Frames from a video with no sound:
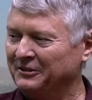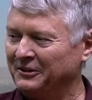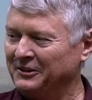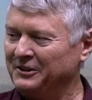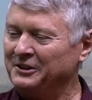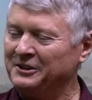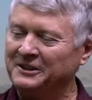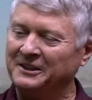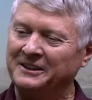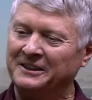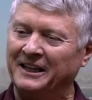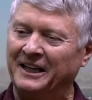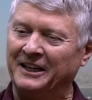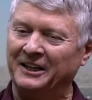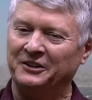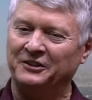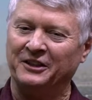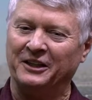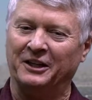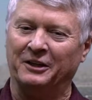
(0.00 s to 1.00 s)
And you can kind
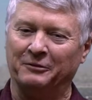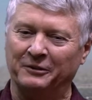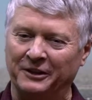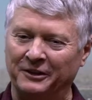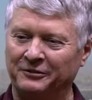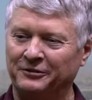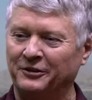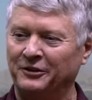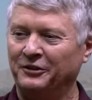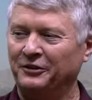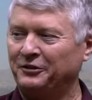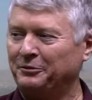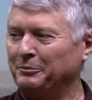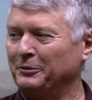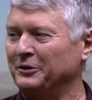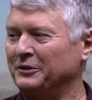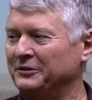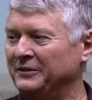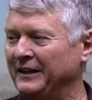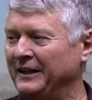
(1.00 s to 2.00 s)
of tell when you first
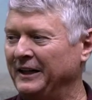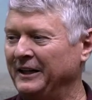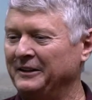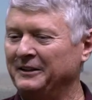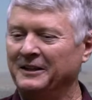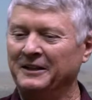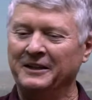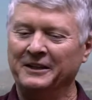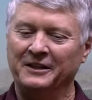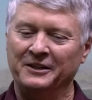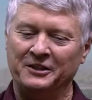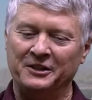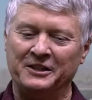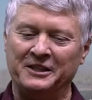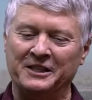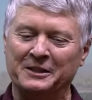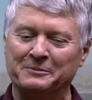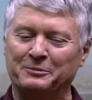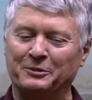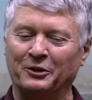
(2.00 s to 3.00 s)
move in, you can
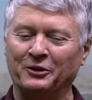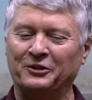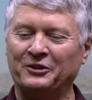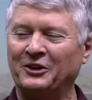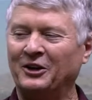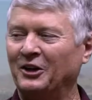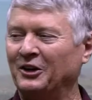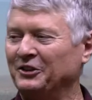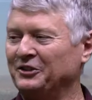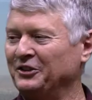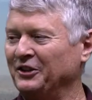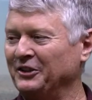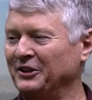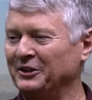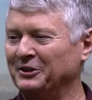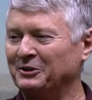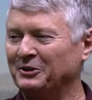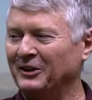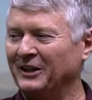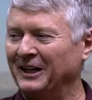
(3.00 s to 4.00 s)
get both cars in the
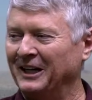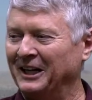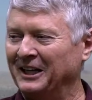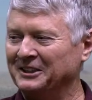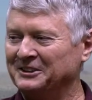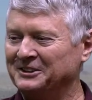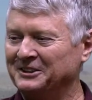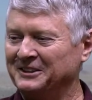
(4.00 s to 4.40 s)
garage.